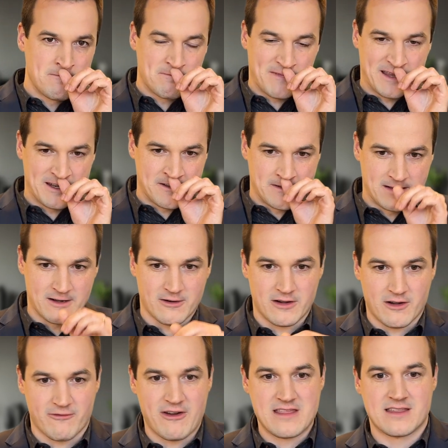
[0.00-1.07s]
and and our, and
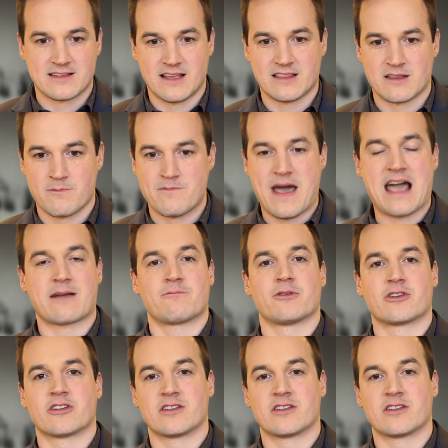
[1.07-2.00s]
our faith is on the back burner.